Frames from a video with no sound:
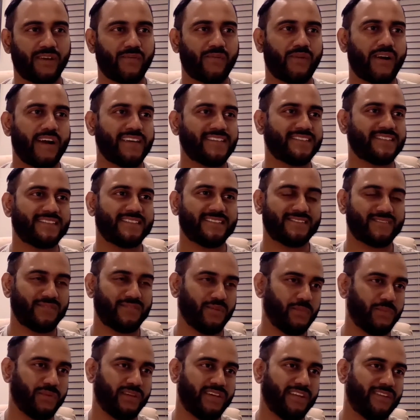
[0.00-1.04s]
Why is it
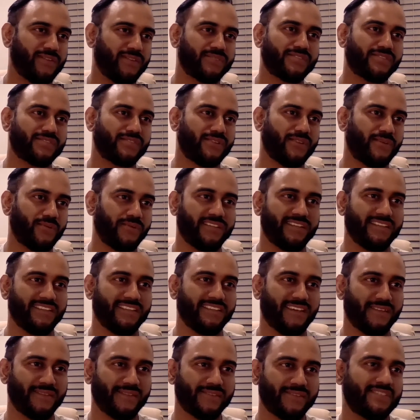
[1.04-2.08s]
stupid or slower than the
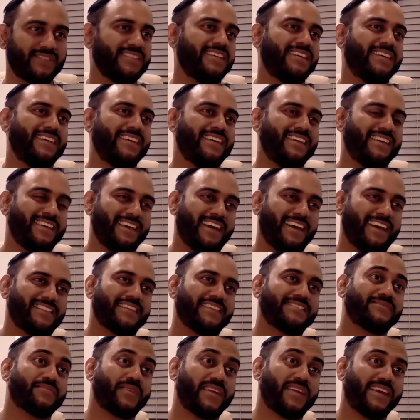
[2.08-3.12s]
others?
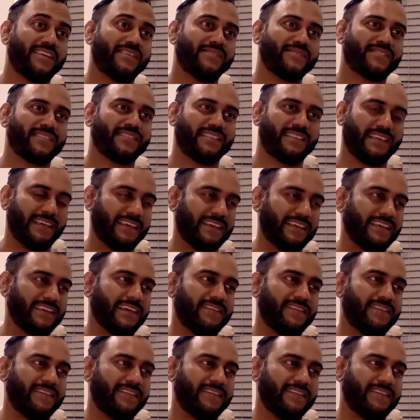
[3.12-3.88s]
That's what I used to think.